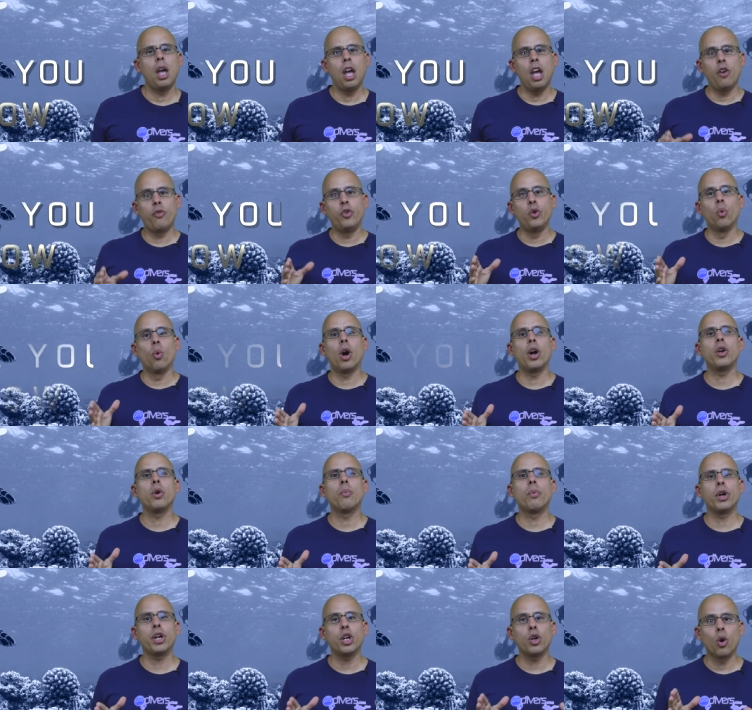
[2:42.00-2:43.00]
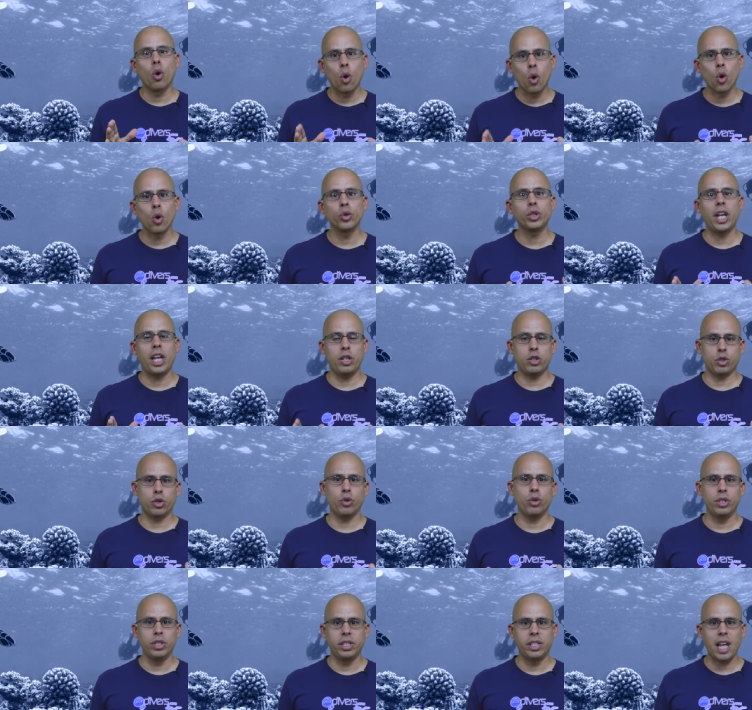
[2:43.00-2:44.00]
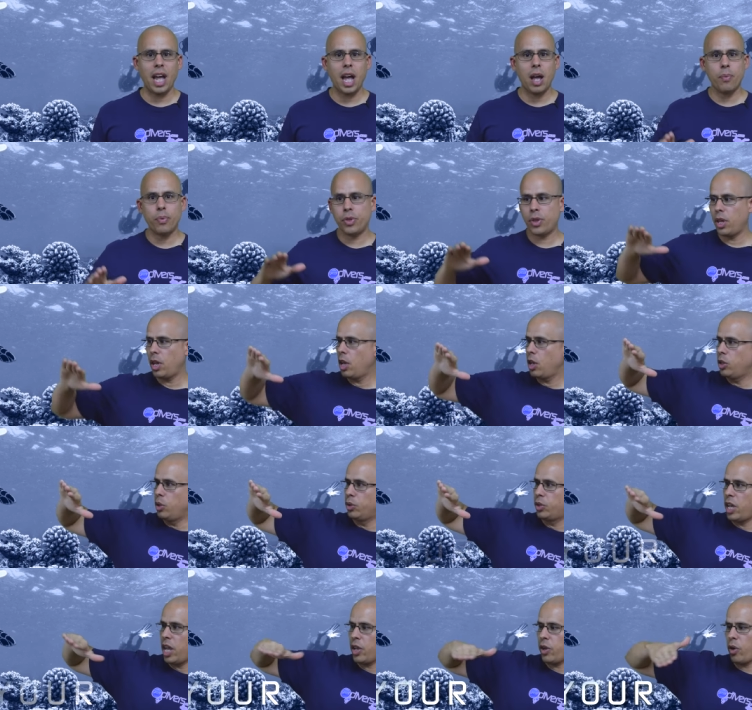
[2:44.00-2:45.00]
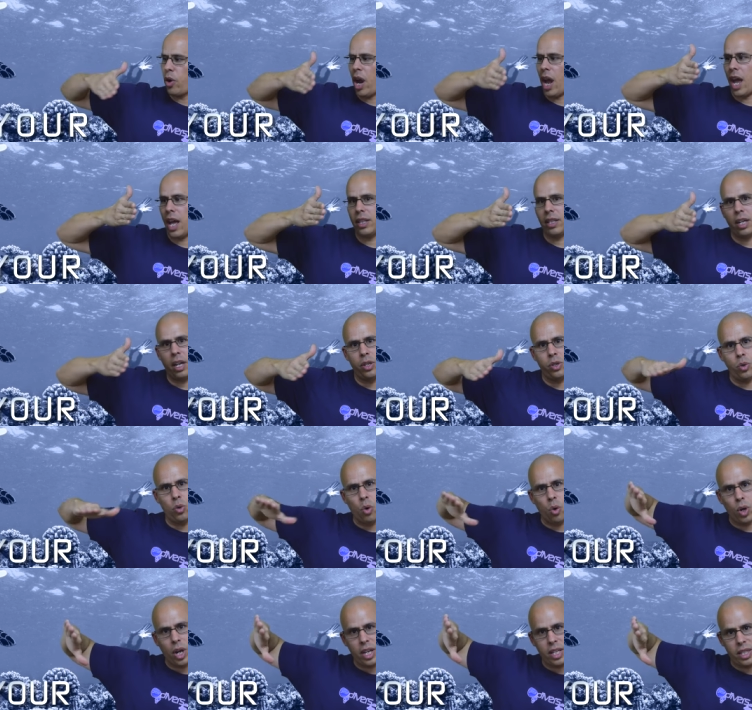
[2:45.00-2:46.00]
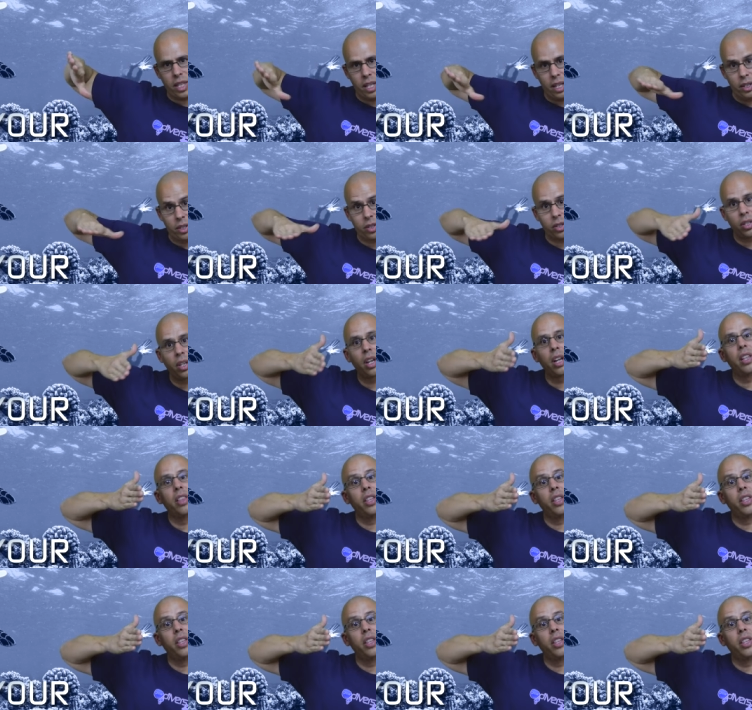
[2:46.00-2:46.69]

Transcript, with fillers: If you want your buddy to hold a certain depth, you take your hand and you go like this.